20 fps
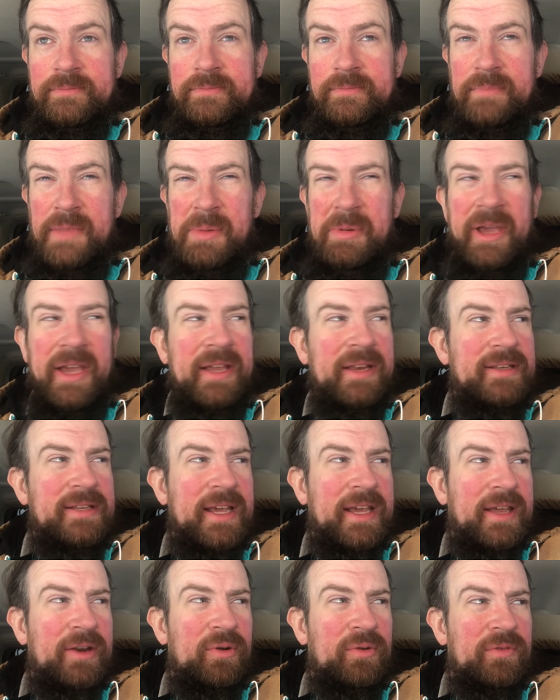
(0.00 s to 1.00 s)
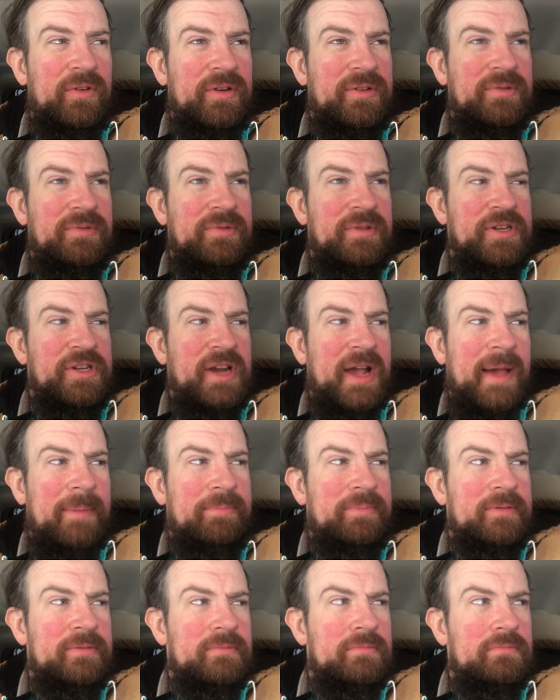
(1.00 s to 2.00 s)
Maybe I can take it over to the
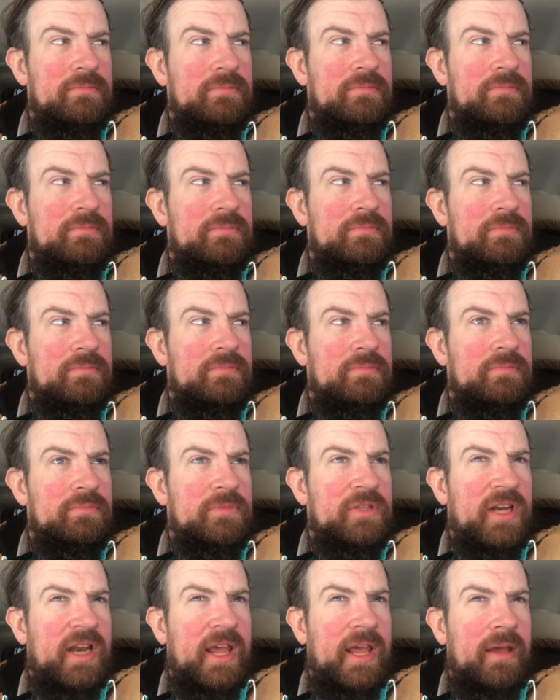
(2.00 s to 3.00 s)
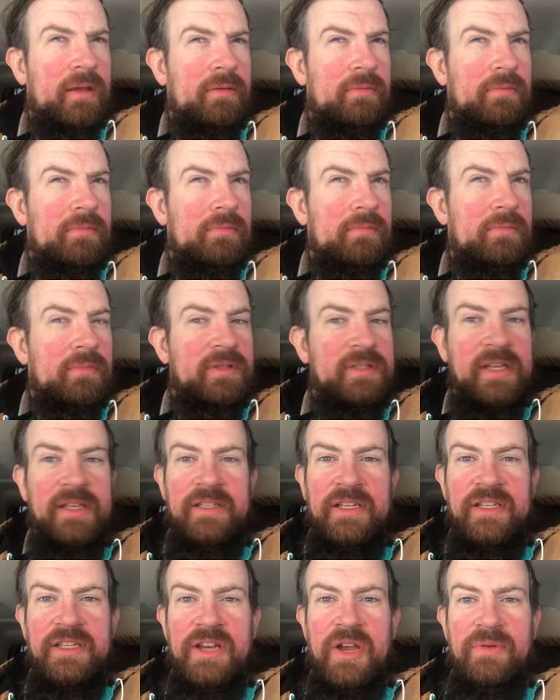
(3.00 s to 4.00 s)
shop today since
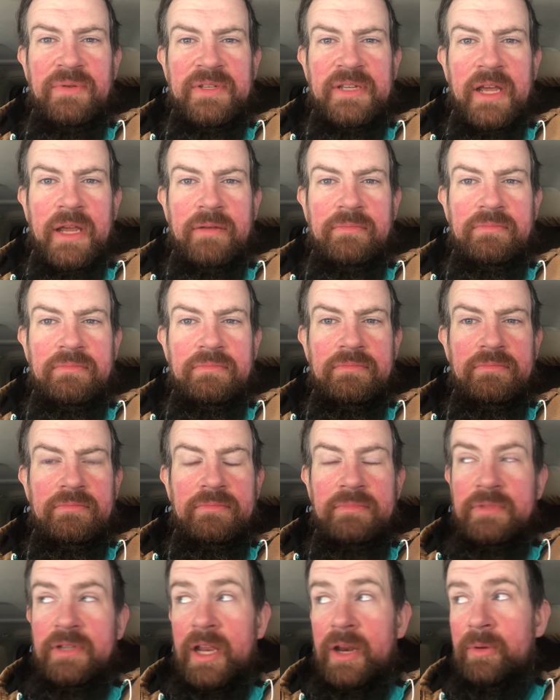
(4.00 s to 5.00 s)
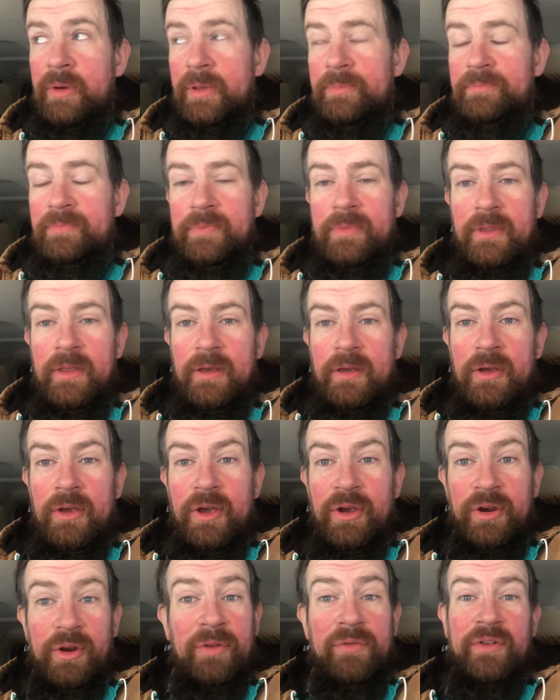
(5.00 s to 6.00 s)
the snow is done. Anyway,
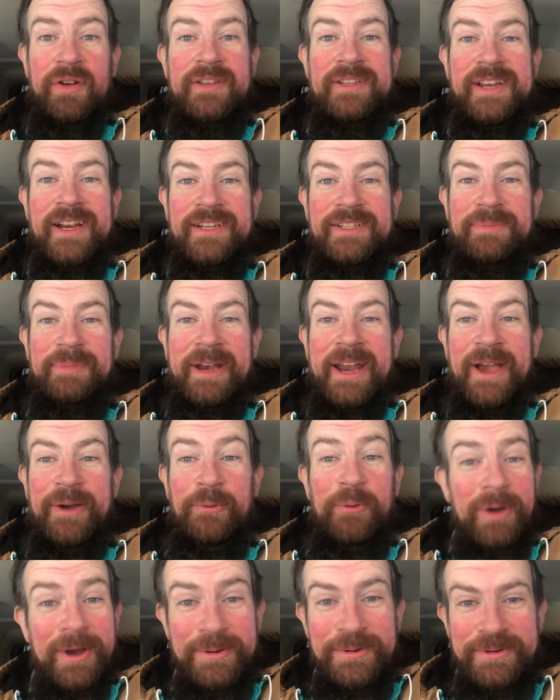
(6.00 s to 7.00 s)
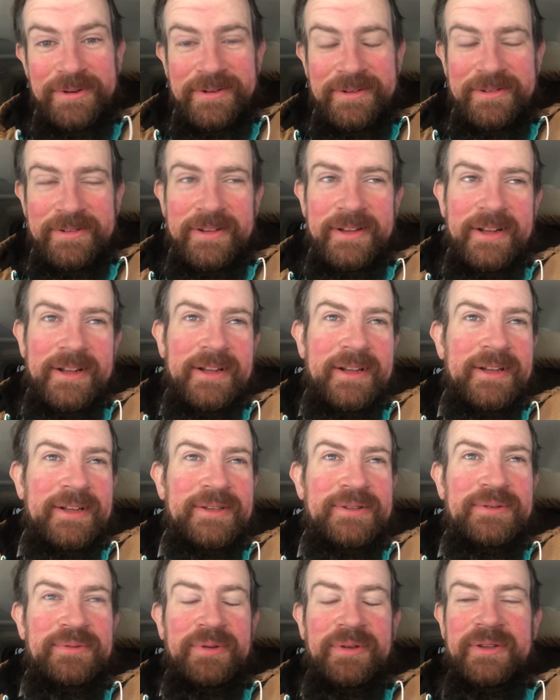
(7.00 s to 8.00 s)
girlfriend's texting me now. Woo!
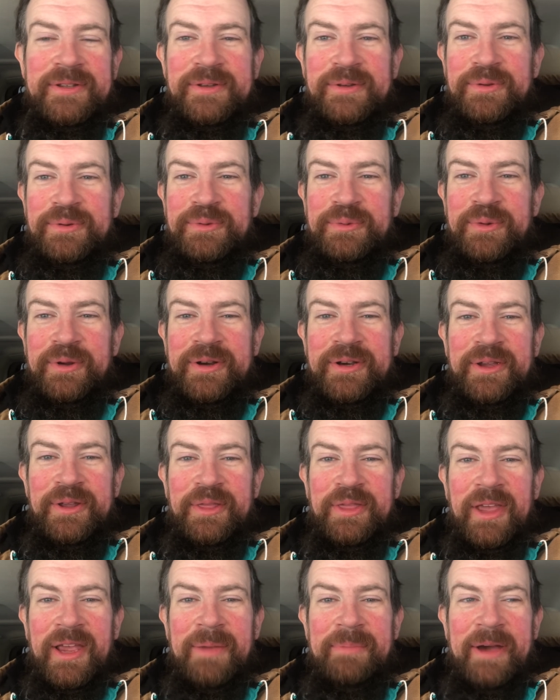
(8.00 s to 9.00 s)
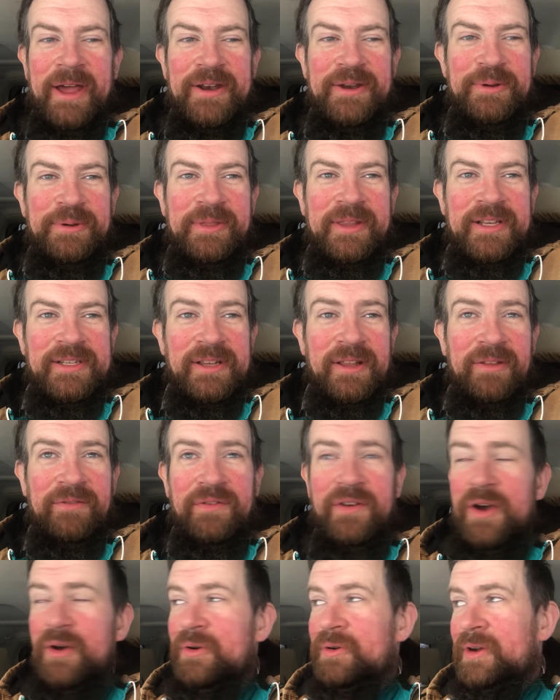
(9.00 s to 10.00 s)
So that's uh, one good thing about doing this on the
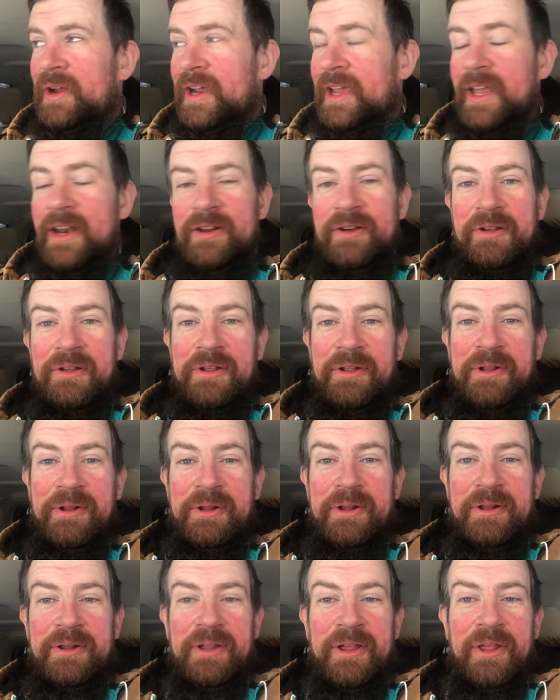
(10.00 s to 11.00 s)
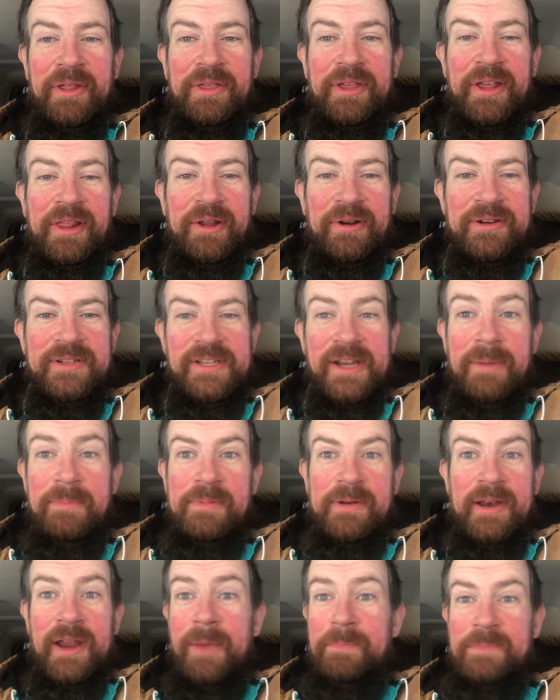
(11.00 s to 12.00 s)
phone. I get all all the alerts and
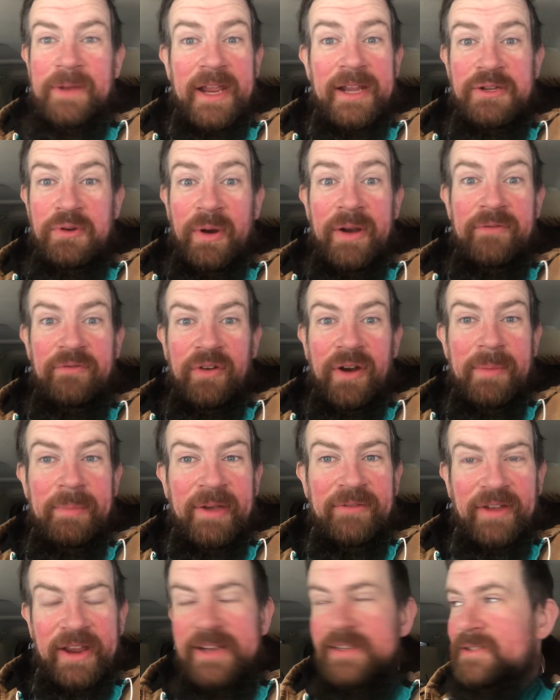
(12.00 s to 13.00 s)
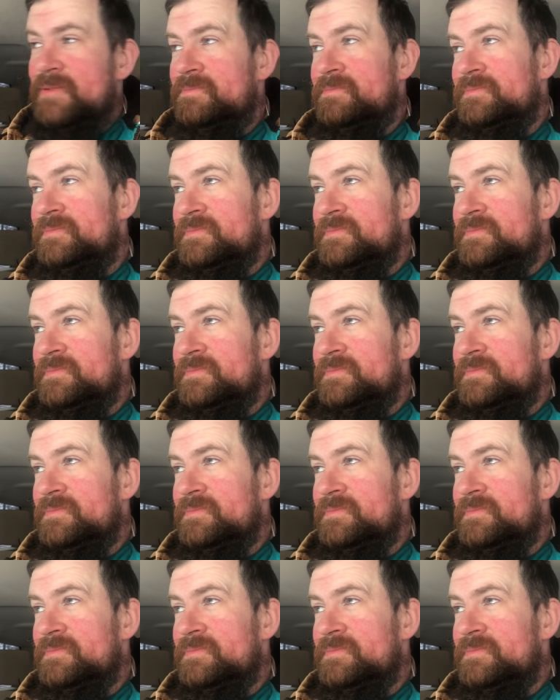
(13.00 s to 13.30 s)
updates right in front of my face.